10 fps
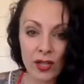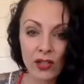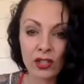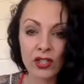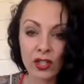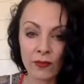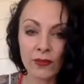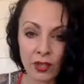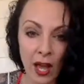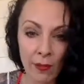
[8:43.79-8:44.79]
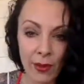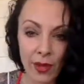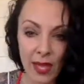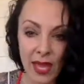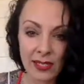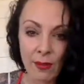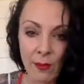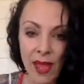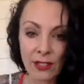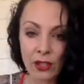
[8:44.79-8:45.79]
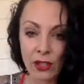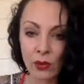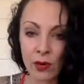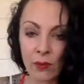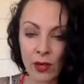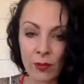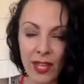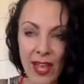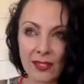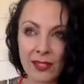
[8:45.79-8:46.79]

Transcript: the shift shop and to match your meal plan.